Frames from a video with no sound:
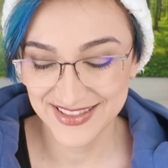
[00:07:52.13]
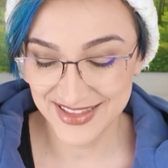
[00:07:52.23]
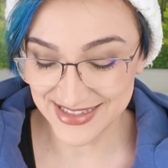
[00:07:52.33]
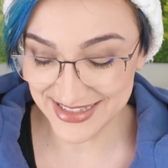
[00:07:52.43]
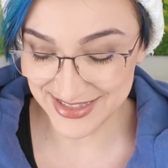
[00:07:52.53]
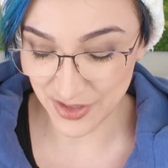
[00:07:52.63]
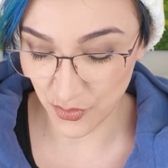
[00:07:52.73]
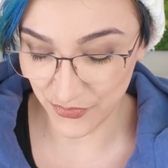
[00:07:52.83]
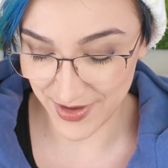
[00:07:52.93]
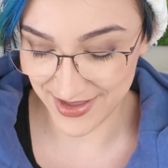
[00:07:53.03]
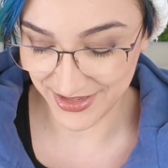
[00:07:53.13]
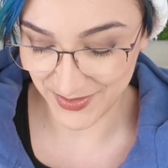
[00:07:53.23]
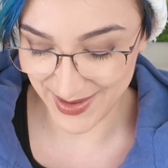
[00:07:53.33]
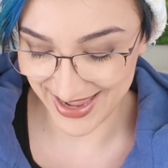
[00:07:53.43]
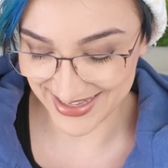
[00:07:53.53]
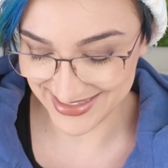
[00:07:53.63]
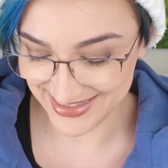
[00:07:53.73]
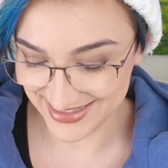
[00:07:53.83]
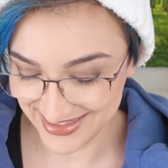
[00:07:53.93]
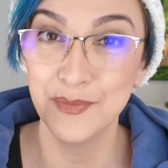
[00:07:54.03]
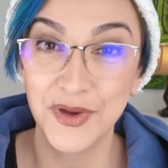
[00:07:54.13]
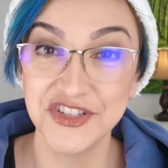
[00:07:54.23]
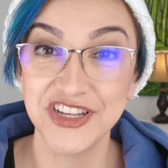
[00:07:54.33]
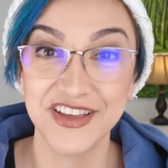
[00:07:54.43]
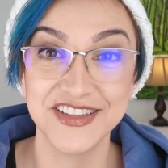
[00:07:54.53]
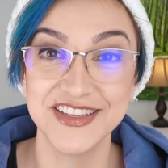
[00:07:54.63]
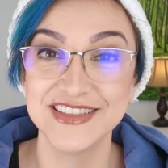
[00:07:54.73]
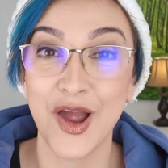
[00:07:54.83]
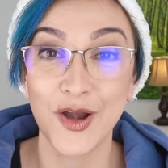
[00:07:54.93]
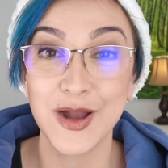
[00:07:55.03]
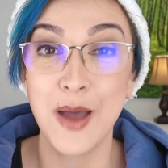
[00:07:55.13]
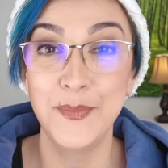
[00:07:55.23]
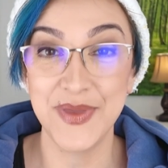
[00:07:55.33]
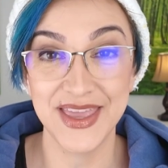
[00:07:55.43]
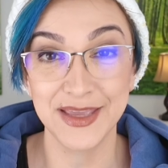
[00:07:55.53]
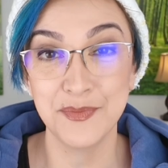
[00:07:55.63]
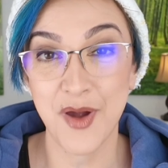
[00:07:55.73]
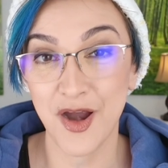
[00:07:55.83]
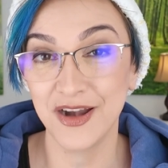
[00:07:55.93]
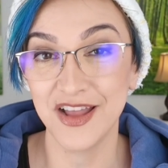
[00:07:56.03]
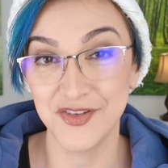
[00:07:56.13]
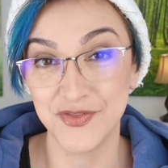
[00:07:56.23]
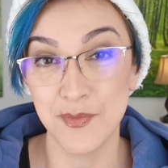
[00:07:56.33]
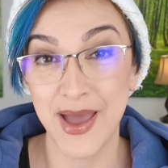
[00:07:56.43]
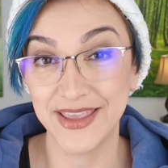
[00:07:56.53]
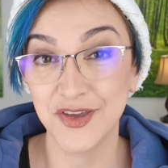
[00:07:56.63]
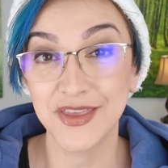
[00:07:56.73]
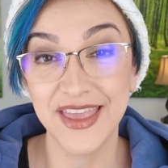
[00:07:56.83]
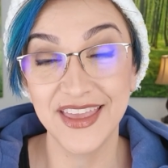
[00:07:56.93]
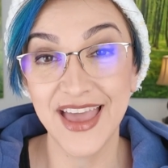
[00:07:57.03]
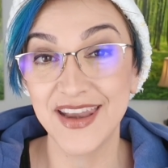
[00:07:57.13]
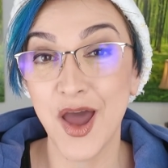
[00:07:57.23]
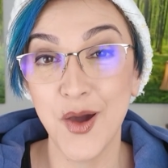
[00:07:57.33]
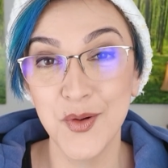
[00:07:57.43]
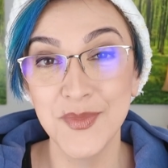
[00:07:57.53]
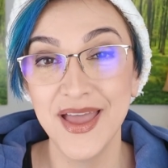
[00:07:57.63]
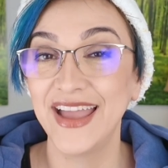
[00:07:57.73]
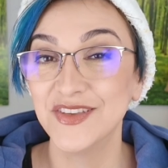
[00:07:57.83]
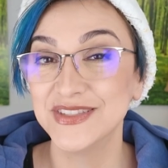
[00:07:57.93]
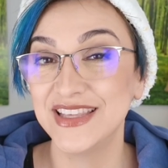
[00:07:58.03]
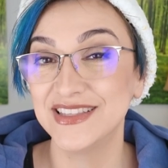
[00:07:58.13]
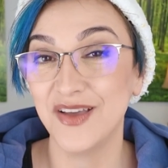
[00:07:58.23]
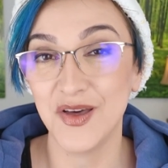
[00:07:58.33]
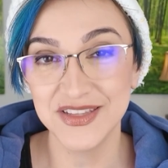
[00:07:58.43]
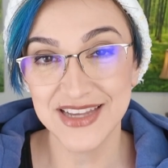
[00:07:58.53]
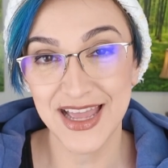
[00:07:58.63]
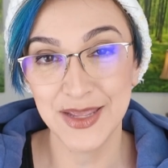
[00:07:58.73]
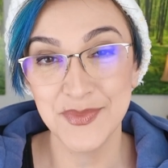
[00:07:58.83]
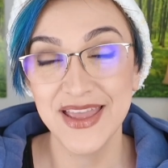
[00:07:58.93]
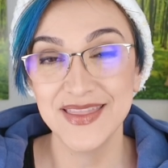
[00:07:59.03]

This is so fun, you guys. Bunching onions are a big part of my cooking at home. I use these all the time.